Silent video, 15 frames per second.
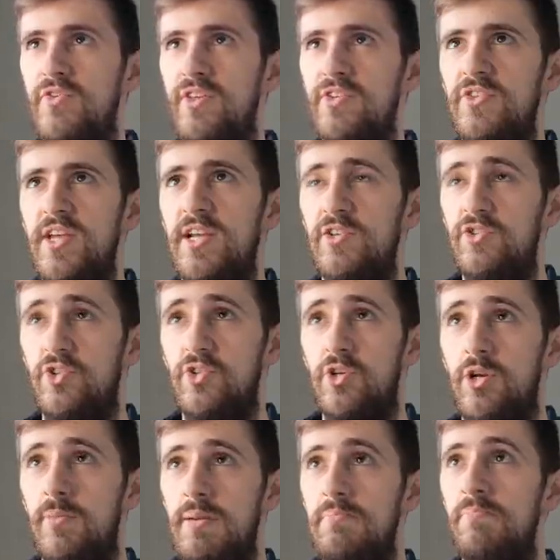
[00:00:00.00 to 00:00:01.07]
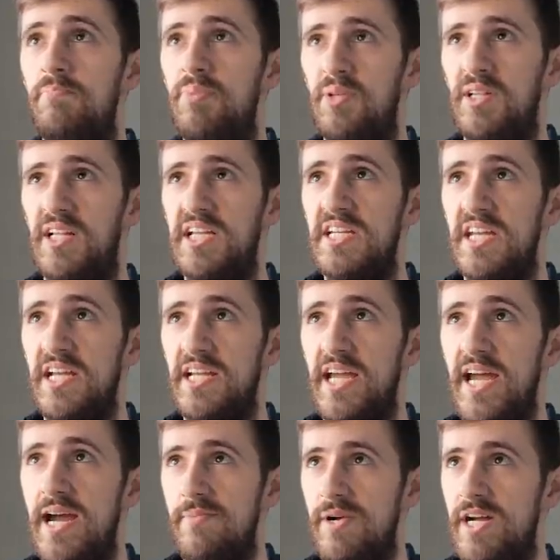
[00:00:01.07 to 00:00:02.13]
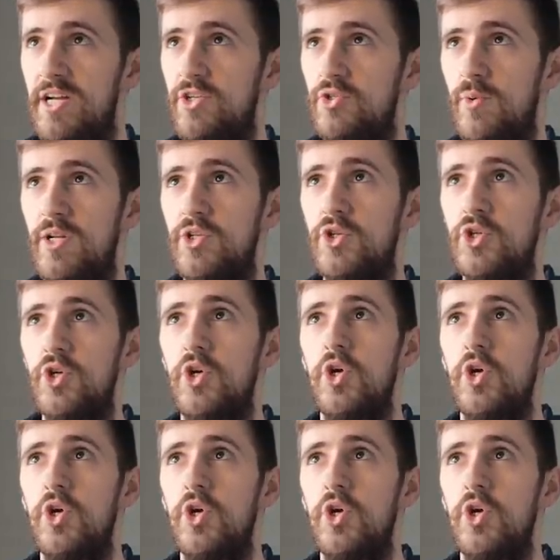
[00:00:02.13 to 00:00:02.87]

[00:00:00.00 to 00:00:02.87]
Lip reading: this thing is just going to be bleeding KMH, which,